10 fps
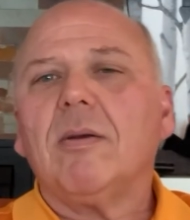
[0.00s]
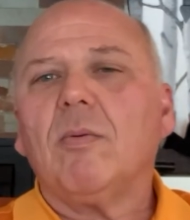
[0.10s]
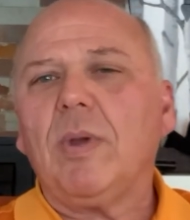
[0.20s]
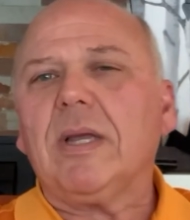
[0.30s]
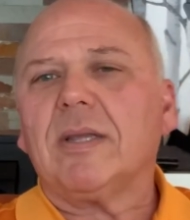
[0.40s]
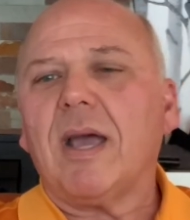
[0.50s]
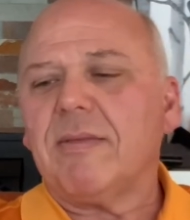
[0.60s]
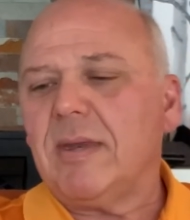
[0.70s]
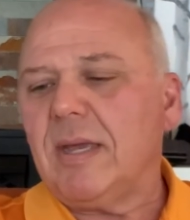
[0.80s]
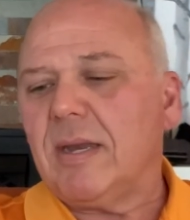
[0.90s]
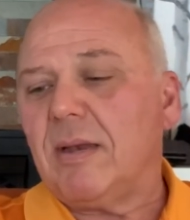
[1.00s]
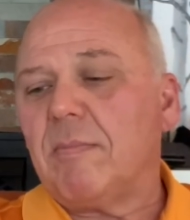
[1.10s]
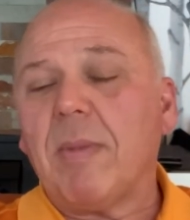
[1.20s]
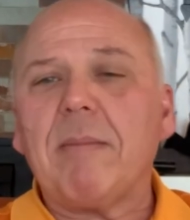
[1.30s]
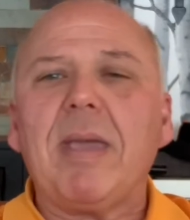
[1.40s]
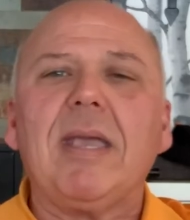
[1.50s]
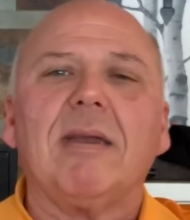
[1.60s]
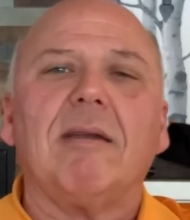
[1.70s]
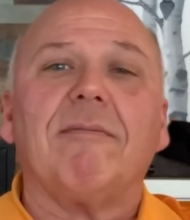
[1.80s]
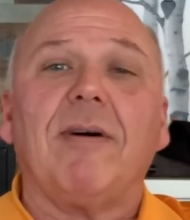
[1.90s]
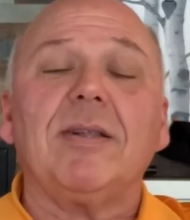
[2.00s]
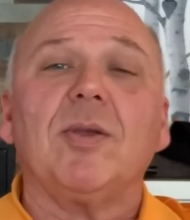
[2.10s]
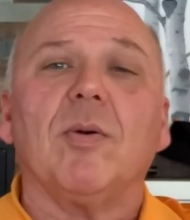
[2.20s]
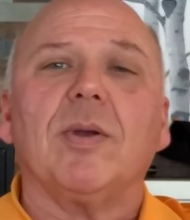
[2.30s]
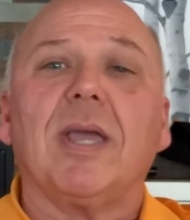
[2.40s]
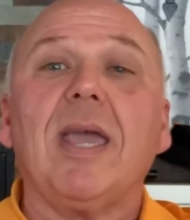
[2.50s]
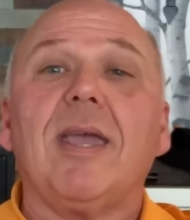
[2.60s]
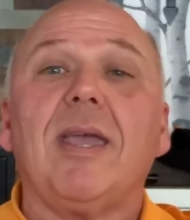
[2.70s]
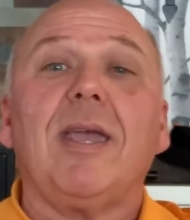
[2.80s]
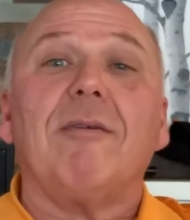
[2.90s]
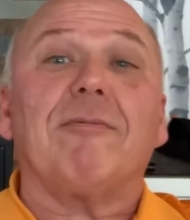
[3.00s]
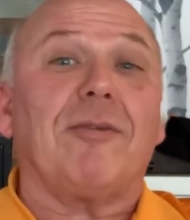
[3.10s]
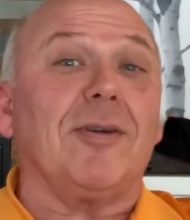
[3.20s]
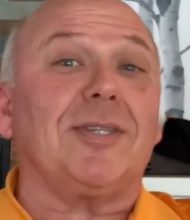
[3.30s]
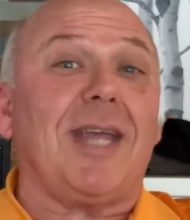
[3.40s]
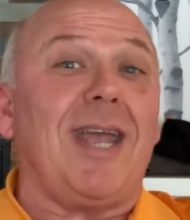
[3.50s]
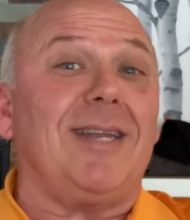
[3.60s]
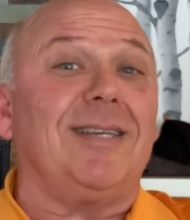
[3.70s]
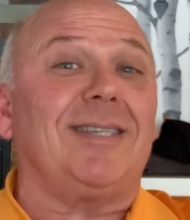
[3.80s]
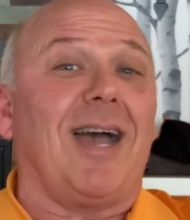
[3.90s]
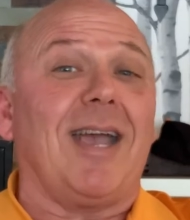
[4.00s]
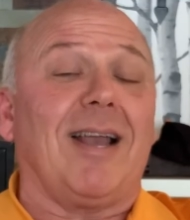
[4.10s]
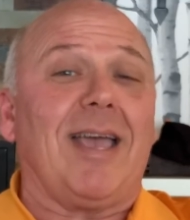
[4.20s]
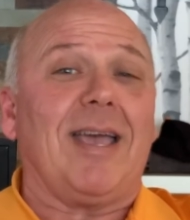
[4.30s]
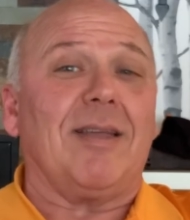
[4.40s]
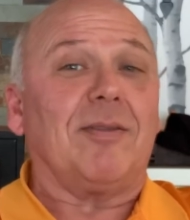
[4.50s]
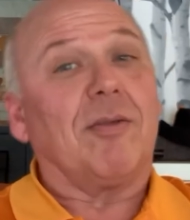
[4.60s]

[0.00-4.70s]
we can tie that in, and by making it a fun going, hey, first aid in Thailand